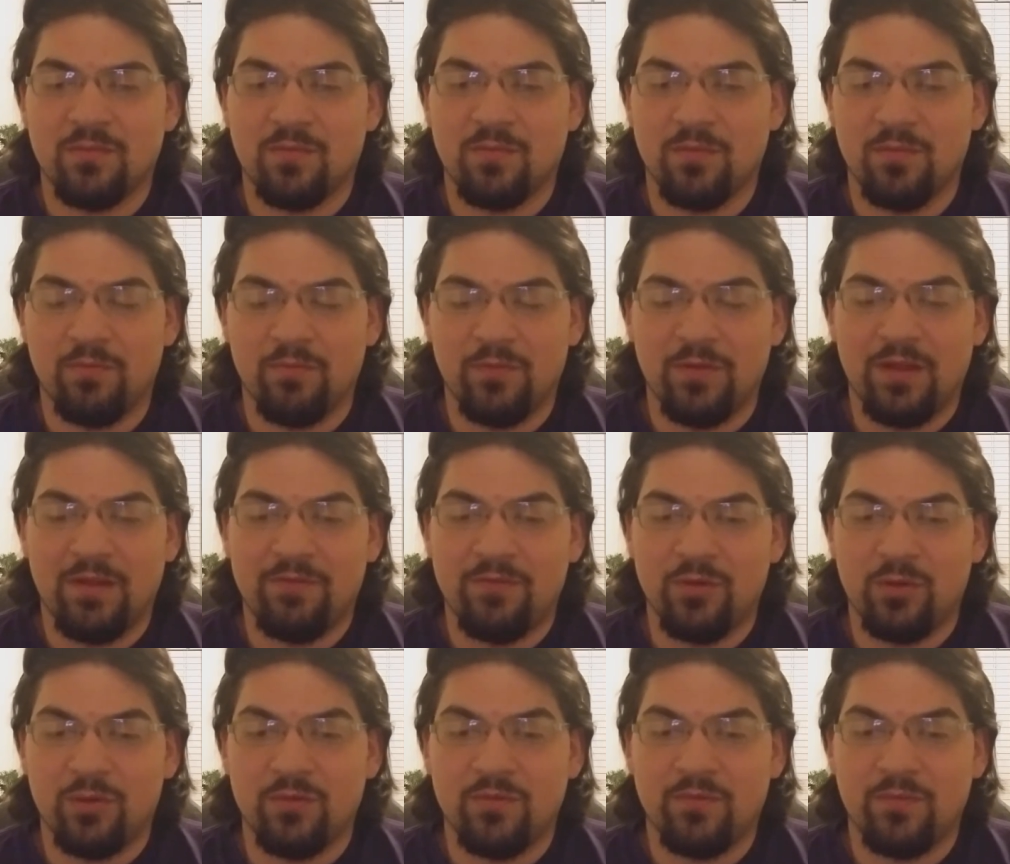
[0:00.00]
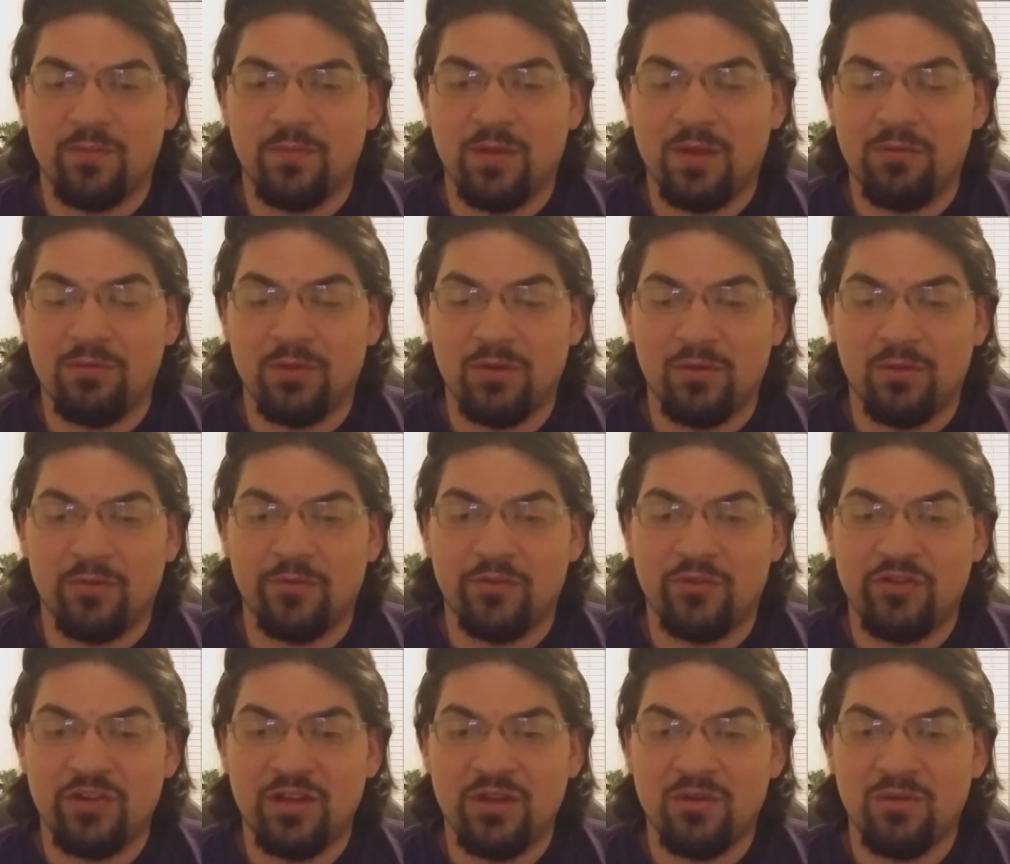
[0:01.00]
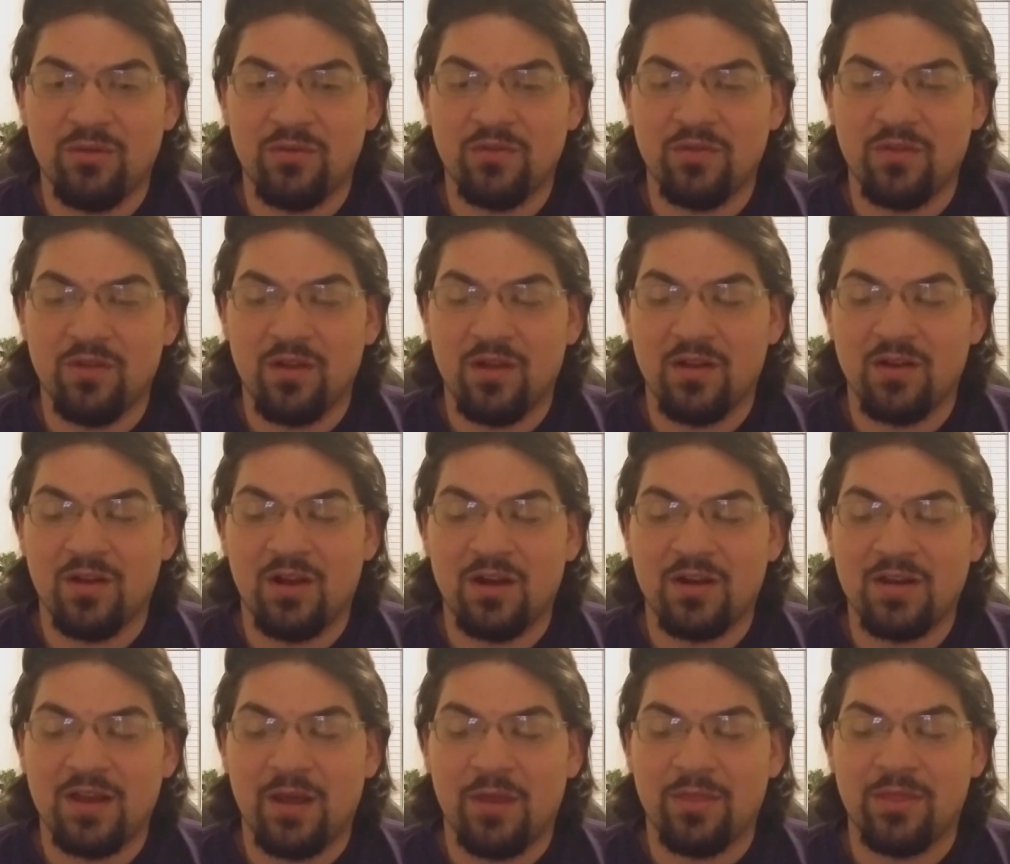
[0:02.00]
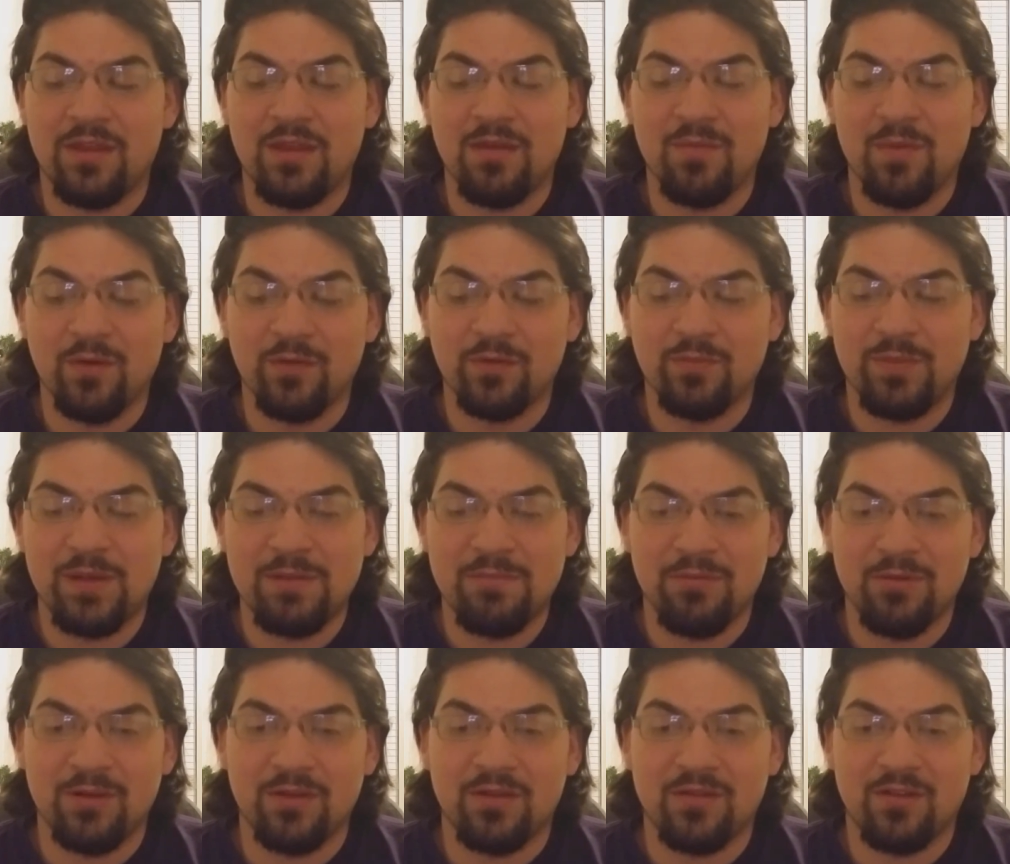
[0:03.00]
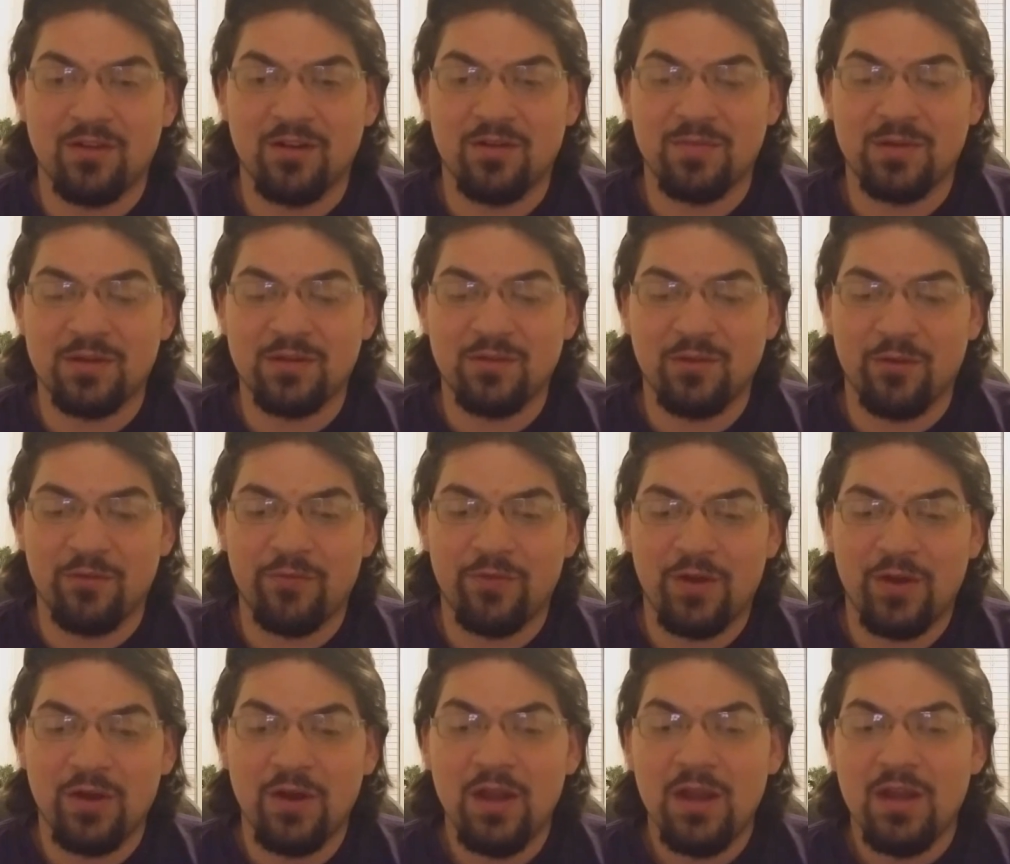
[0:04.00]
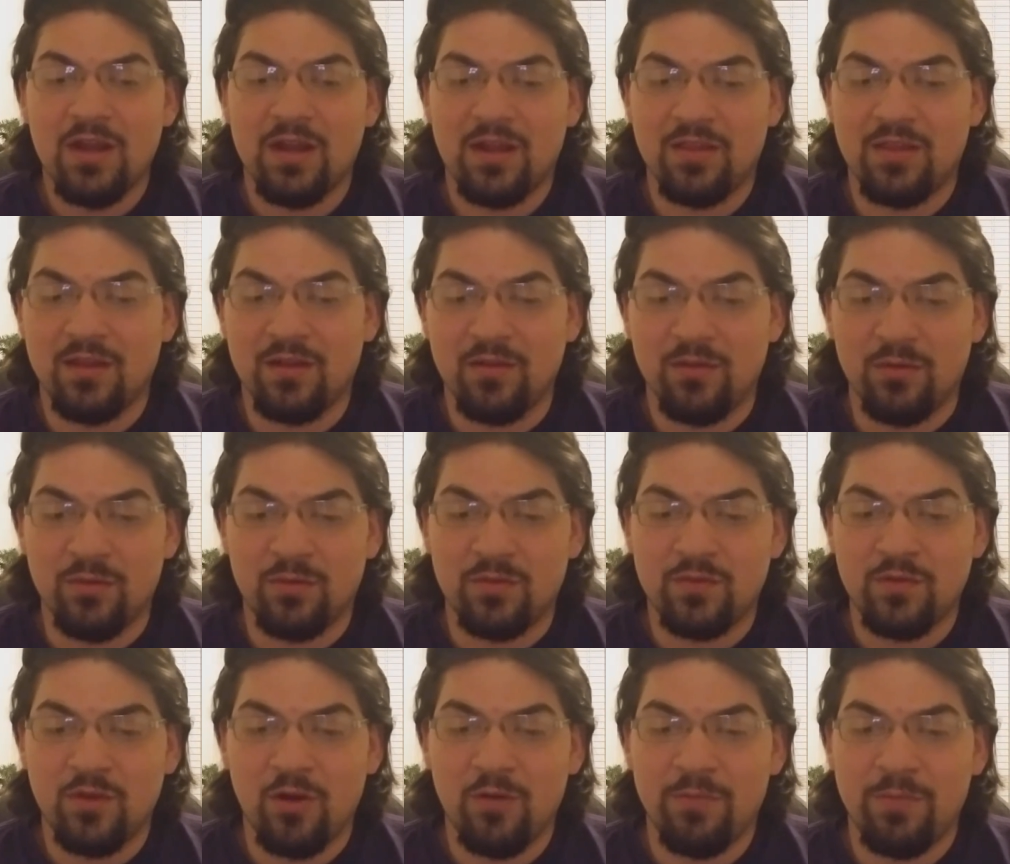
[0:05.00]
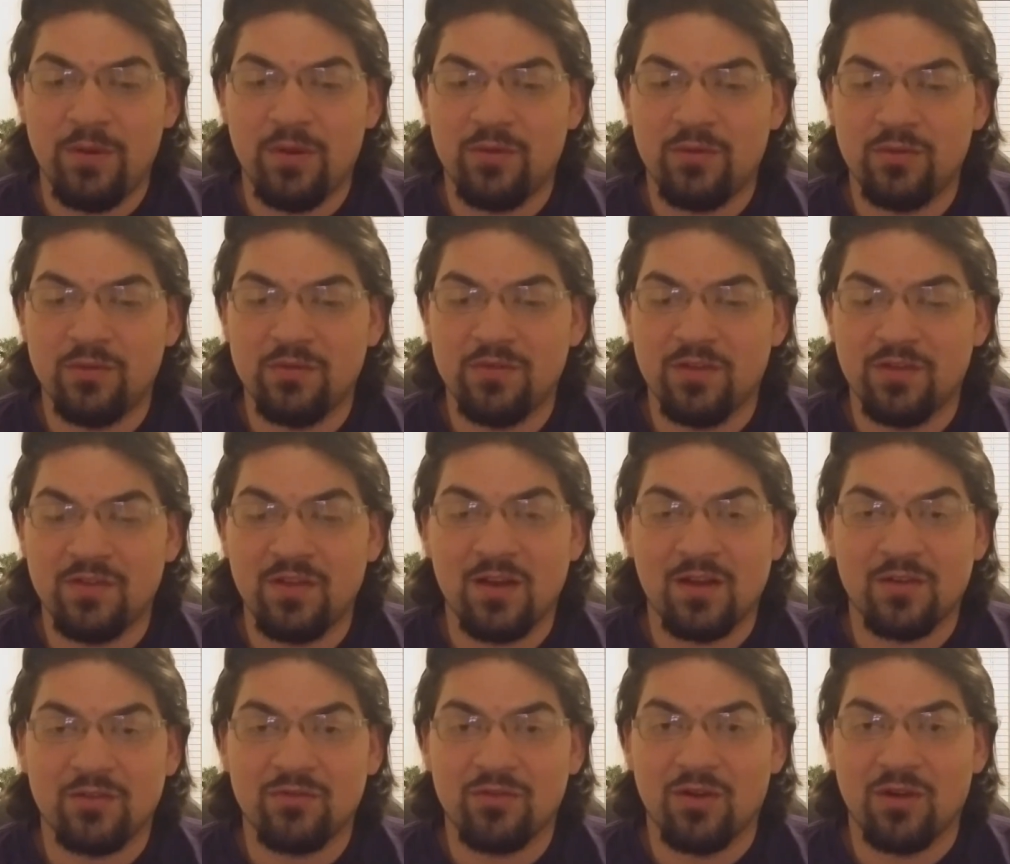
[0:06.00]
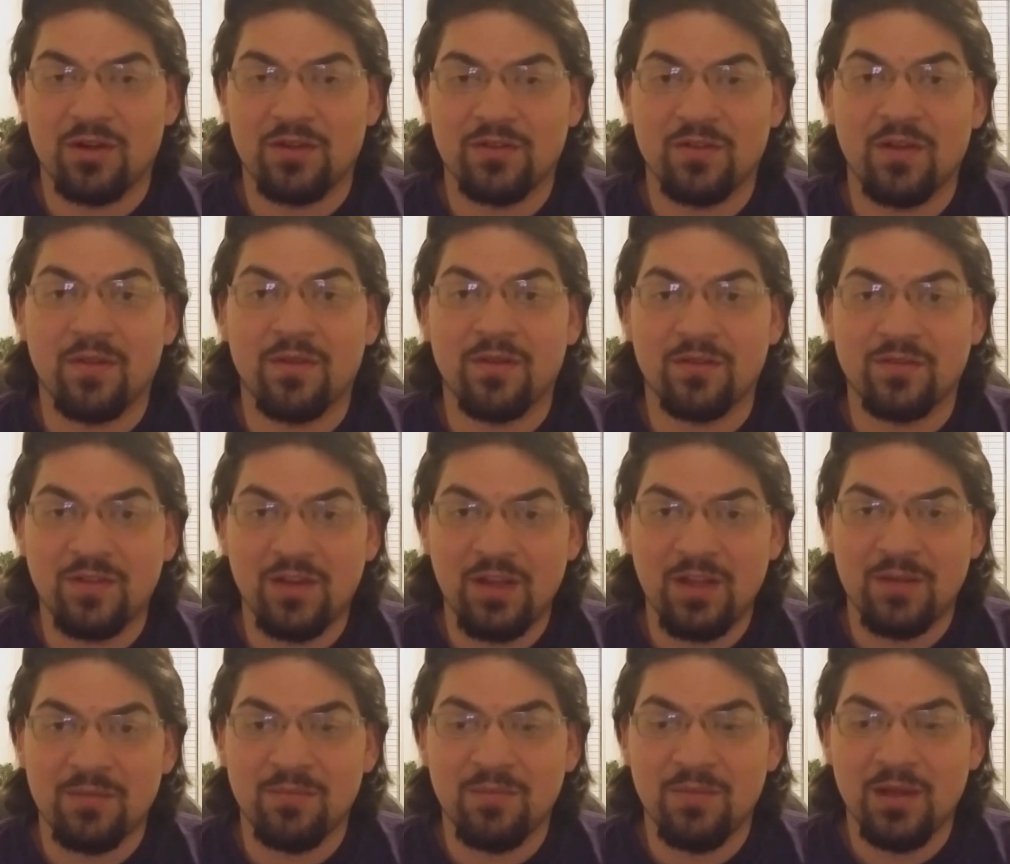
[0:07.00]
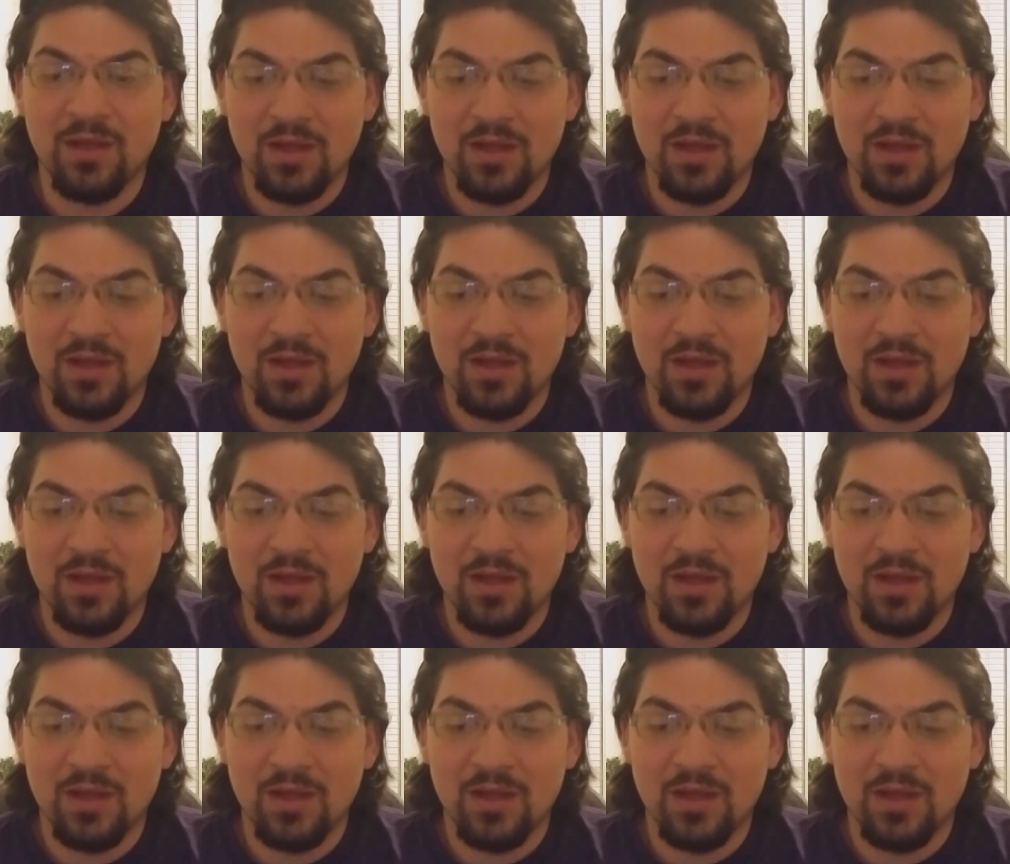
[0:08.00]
They would lose Vegeta, who's knocked out the most people in the tournament so far, and they'd lose Topo, who's the second strongest on their team.